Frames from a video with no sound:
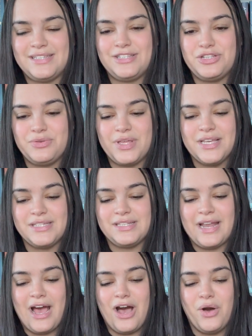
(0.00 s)
do this
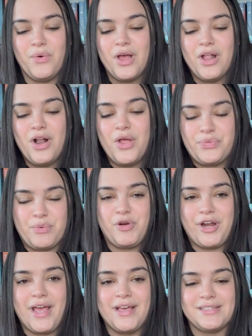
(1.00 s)
now 3 more
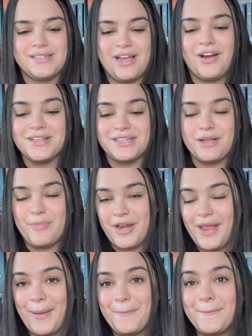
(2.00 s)
days, Saturday, Sunday,
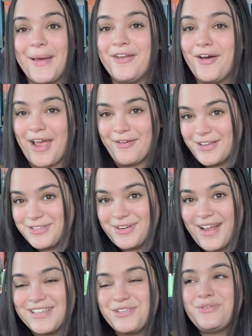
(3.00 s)
Monday, and not count
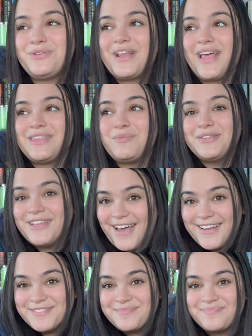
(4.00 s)
yesterday, because I really want to get them all
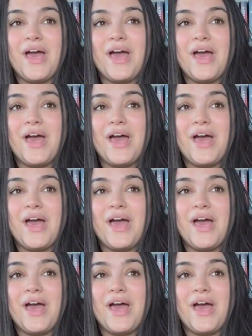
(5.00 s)
done.